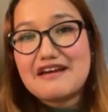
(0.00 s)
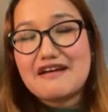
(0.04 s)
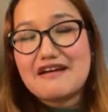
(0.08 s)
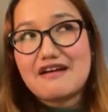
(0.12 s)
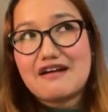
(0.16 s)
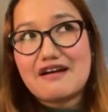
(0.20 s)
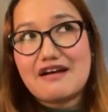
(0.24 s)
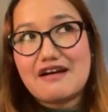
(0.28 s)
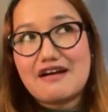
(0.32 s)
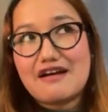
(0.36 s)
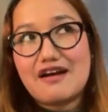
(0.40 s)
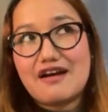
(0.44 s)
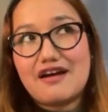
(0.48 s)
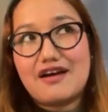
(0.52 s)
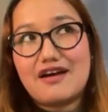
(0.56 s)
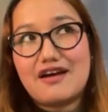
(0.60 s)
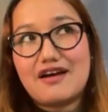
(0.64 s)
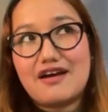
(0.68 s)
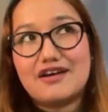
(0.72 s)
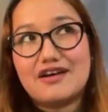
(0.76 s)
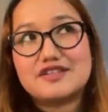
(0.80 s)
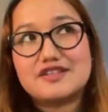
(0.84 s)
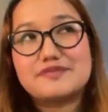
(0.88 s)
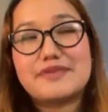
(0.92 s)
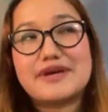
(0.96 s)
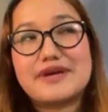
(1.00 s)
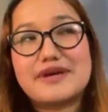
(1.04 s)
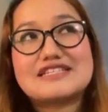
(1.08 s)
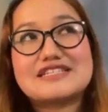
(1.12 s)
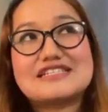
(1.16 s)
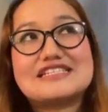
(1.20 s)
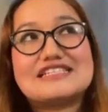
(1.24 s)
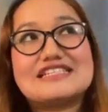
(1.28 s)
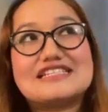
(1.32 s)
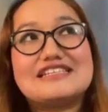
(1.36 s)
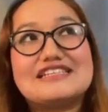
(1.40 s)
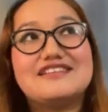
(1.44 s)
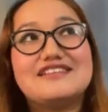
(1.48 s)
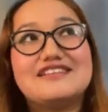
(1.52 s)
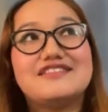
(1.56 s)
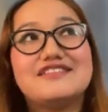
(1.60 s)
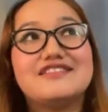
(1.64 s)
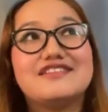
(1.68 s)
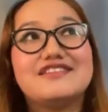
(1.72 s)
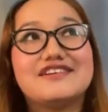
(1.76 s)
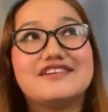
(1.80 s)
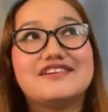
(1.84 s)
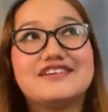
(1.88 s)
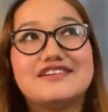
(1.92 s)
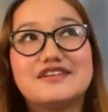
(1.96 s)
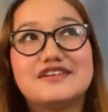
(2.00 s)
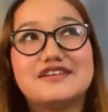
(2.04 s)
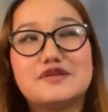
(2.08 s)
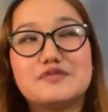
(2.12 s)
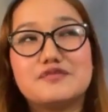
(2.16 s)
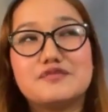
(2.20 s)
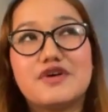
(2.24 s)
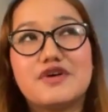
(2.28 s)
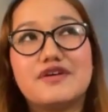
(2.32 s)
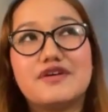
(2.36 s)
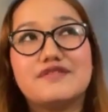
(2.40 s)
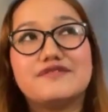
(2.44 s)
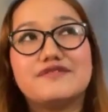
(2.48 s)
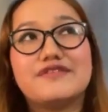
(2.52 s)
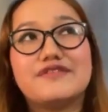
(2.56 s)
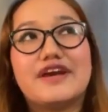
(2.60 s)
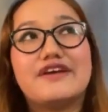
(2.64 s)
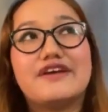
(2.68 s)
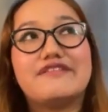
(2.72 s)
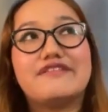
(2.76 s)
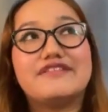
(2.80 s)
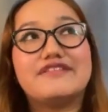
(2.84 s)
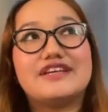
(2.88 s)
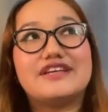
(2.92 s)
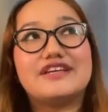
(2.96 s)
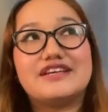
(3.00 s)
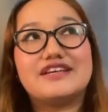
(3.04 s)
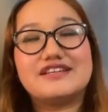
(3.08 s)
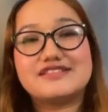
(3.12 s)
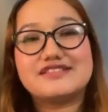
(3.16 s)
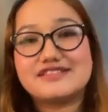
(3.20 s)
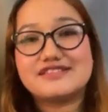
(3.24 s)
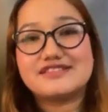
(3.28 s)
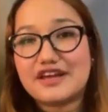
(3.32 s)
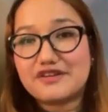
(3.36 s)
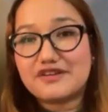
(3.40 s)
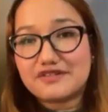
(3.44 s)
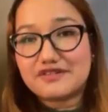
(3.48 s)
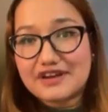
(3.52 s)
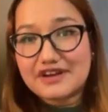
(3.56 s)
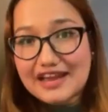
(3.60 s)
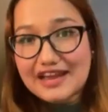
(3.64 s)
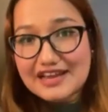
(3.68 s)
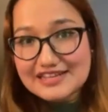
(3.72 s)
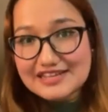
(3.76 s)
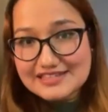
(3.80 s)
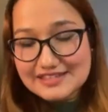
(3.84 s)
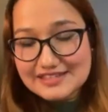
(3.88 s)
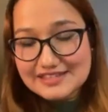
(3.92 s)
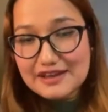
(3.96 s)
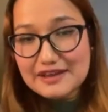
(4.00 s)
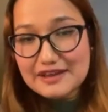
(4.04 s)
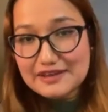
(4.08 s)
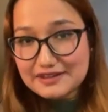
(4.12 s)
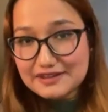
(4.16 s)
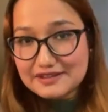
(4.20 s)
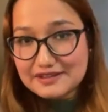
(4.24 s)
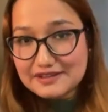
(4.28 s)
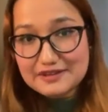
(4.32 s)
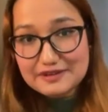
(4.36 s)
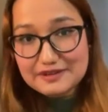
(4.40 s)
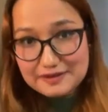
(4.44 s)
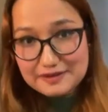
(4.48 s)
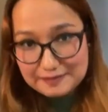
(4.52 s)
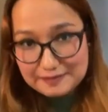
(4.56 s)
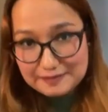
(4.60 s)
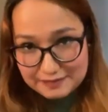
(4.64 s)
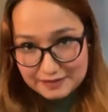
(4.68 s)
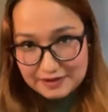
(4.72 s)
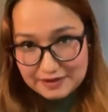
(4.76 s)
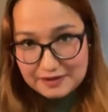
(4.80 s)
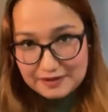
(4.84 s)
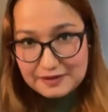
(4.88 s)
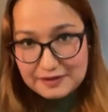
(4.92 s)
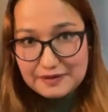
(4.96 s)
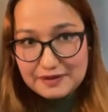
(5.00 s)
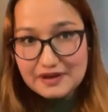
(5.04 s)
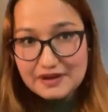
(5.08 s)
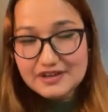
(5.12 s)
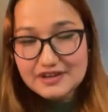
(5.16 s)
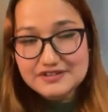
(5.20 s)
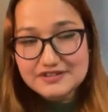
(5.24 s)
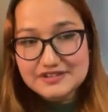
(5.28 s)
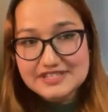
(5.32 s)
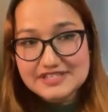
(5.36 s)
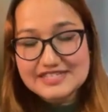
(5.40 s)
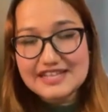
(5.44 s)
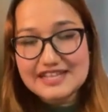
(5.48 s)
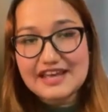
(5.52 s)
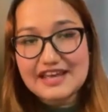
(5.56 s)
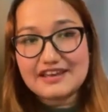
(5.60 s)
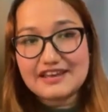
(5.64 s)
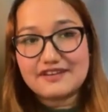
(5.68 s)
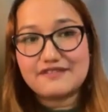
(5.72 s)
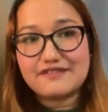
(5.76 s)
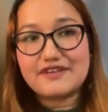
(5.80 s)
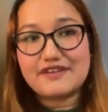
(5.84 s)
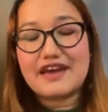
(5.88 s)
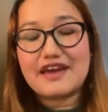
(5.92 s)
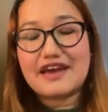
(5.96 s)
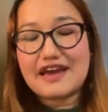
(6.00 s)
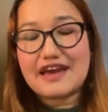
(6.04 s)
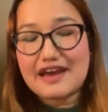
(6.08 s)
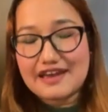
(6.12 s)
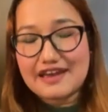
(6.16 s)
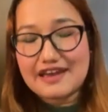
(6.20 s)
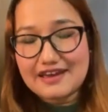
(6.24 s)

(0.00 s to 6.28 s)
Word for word: uh, especially in the uh, very centralized uh, in the uh, countries like uh,